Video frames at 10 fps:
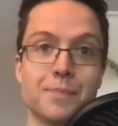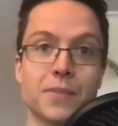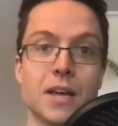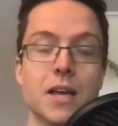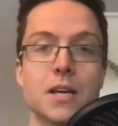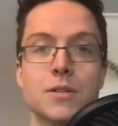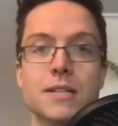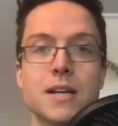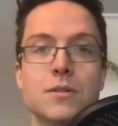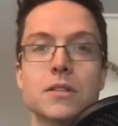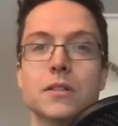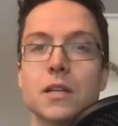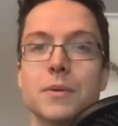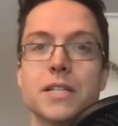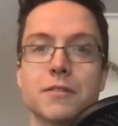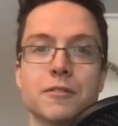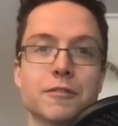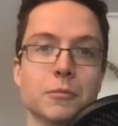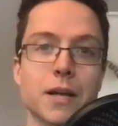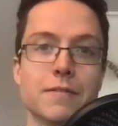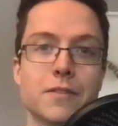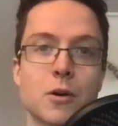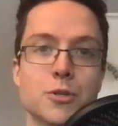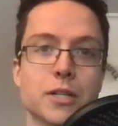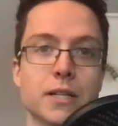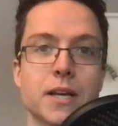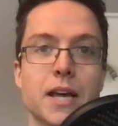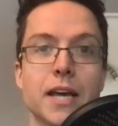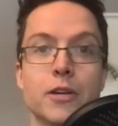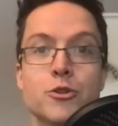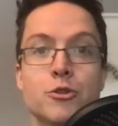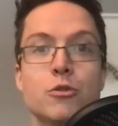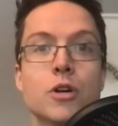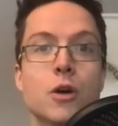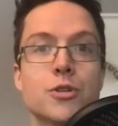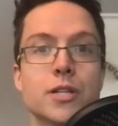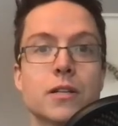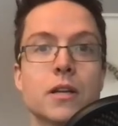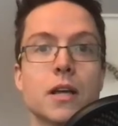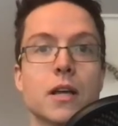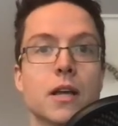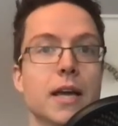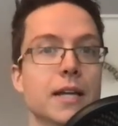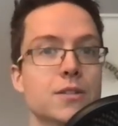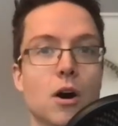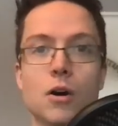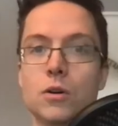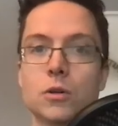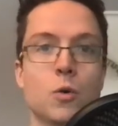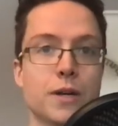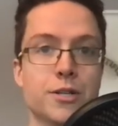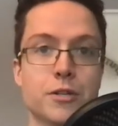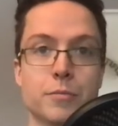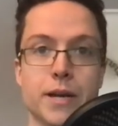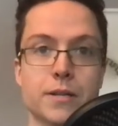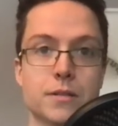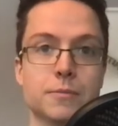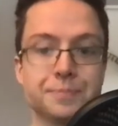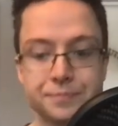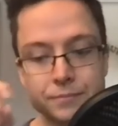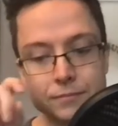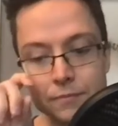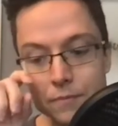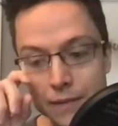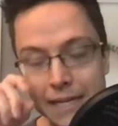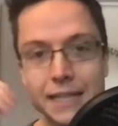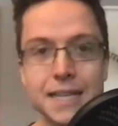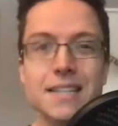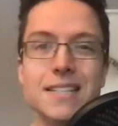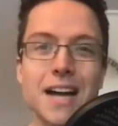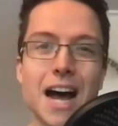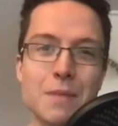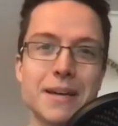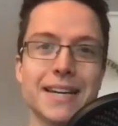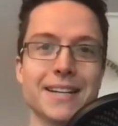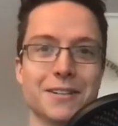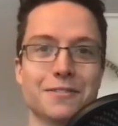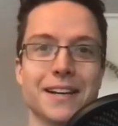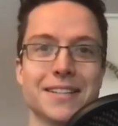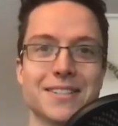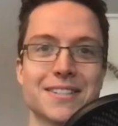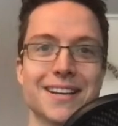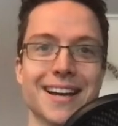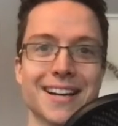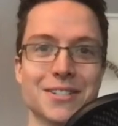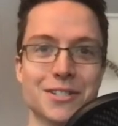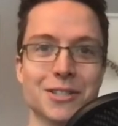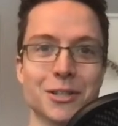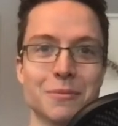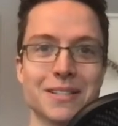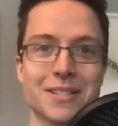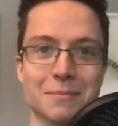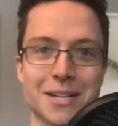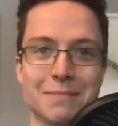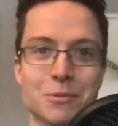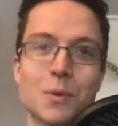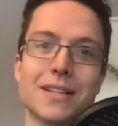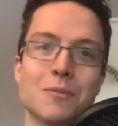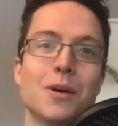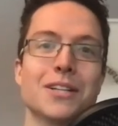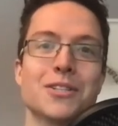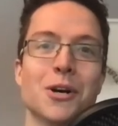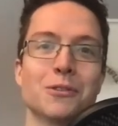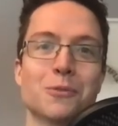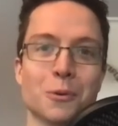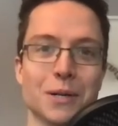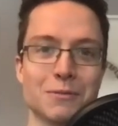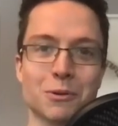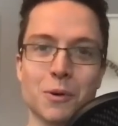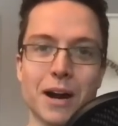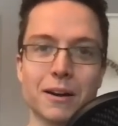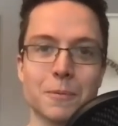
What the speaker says: So that's how it's a little bit different from life coaching. In true coaching, it's all question-based. In this, I may get in your face just a little bit sometimes when it's called for, when it's required.